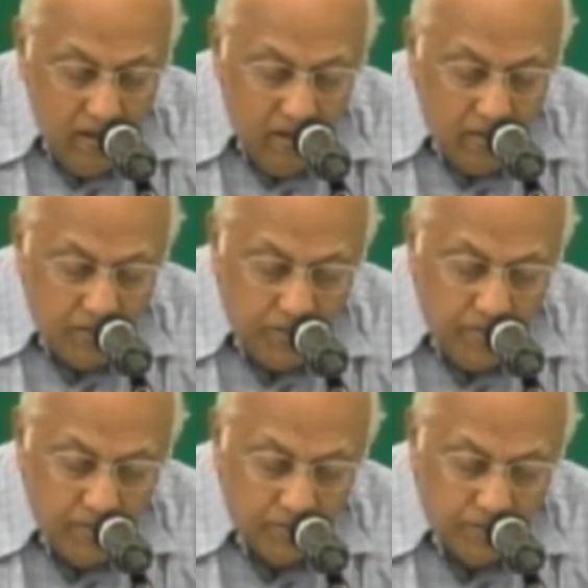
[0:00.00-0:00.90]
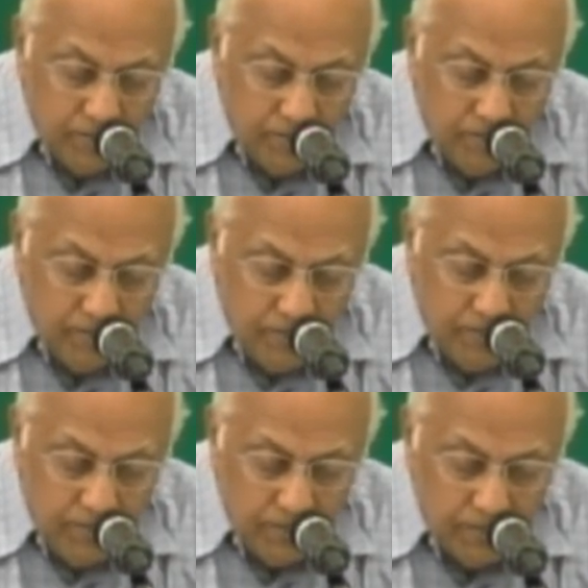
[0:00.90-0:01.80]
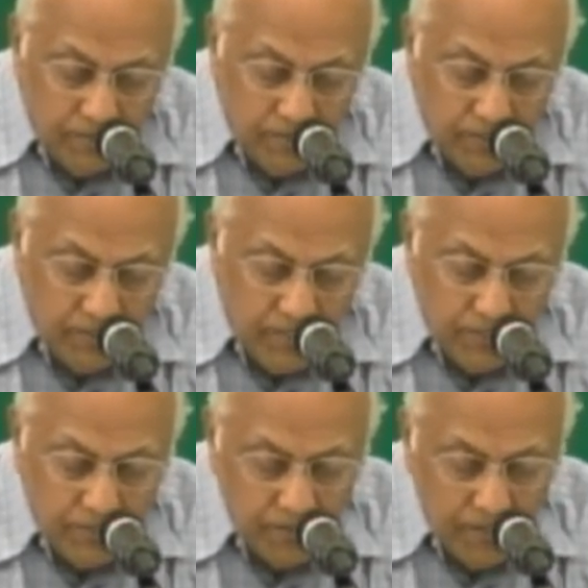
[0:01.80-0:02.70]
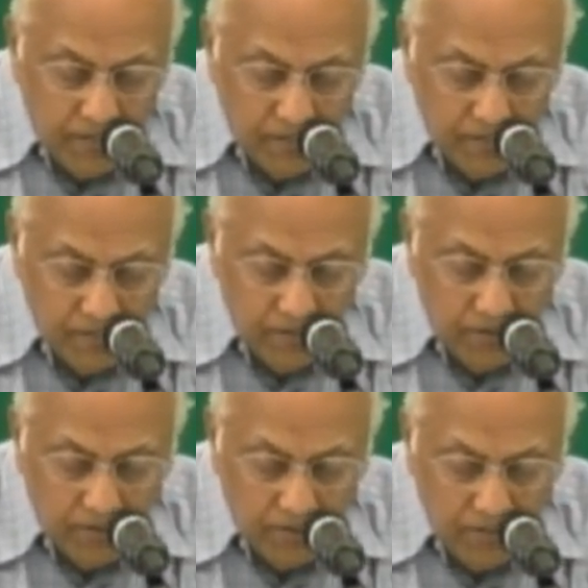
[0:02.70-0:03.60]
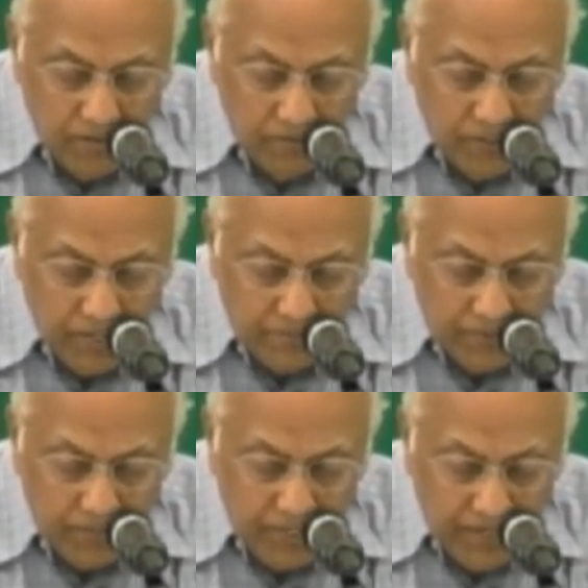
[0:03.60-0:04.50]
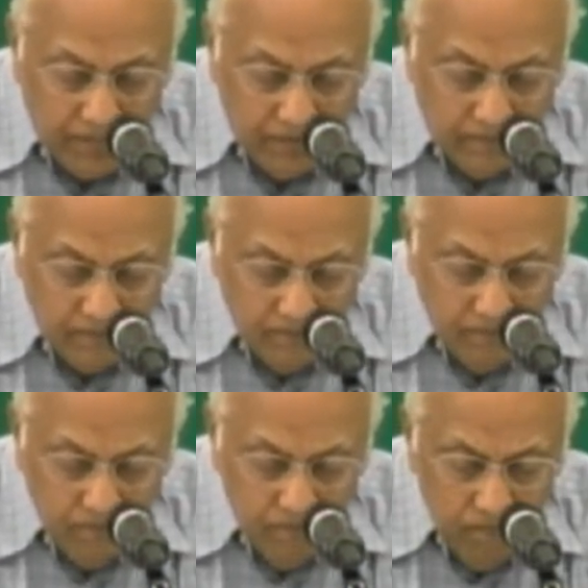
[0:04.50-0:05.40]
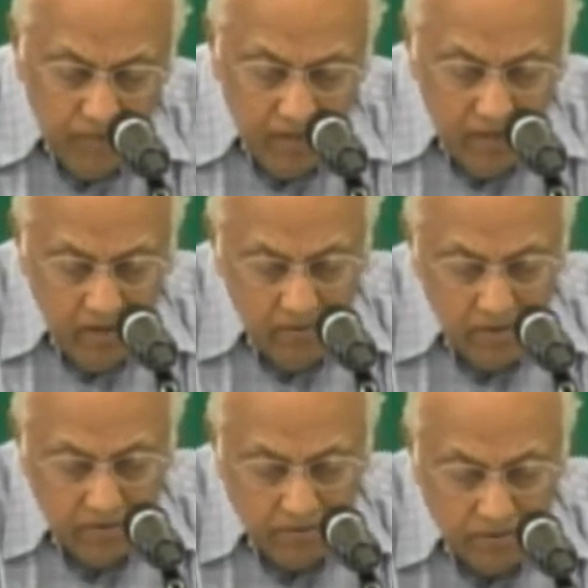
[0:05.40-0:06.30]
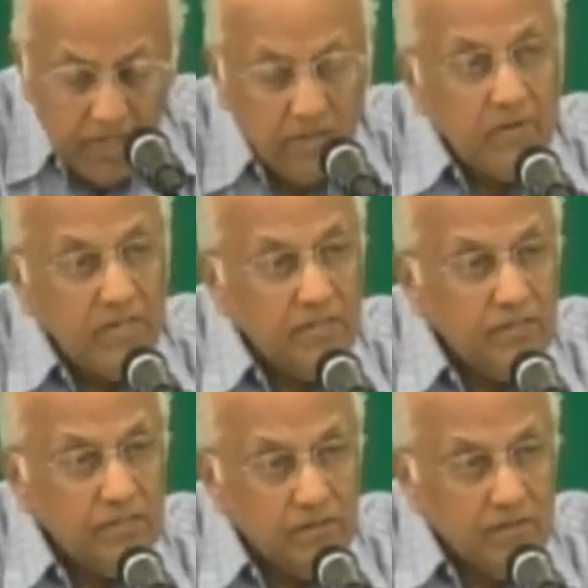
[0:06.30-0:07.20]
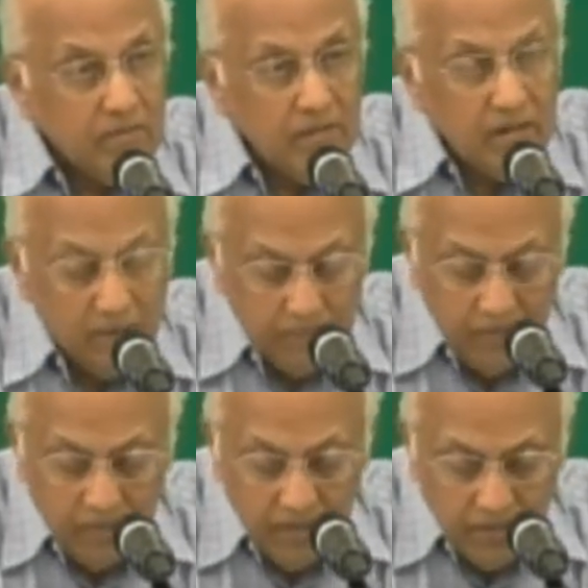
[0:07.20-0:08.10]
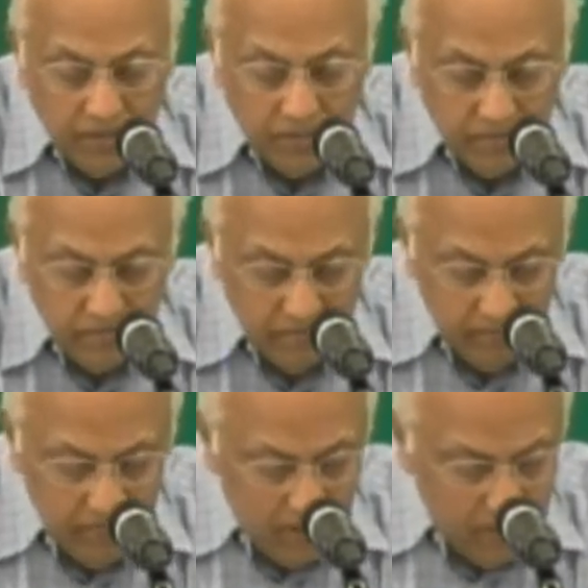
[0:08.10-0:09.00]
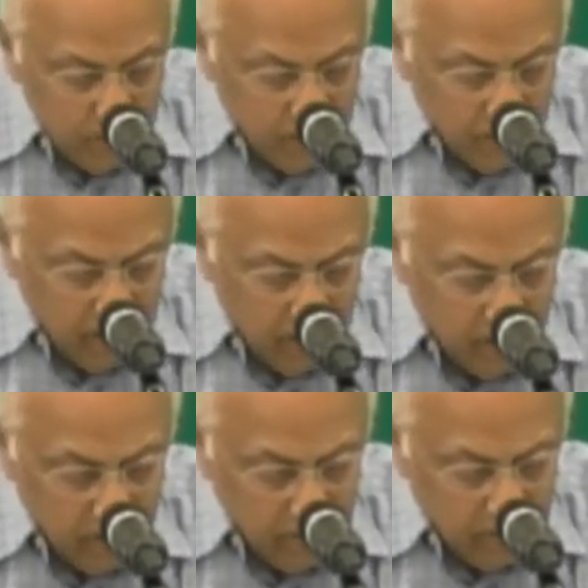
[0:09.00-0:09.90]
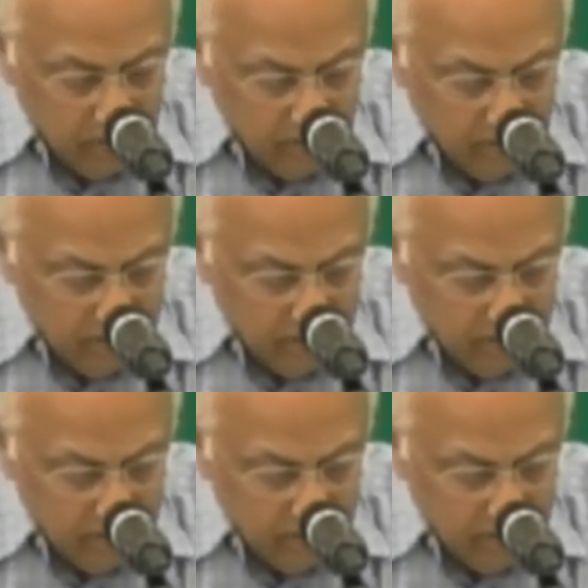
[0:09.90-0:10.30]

And she comes to Jesus and says to the Lord in Luke chapter 10, Why don't you tell my sister to come and help me in the kitchen? I'm working all alone.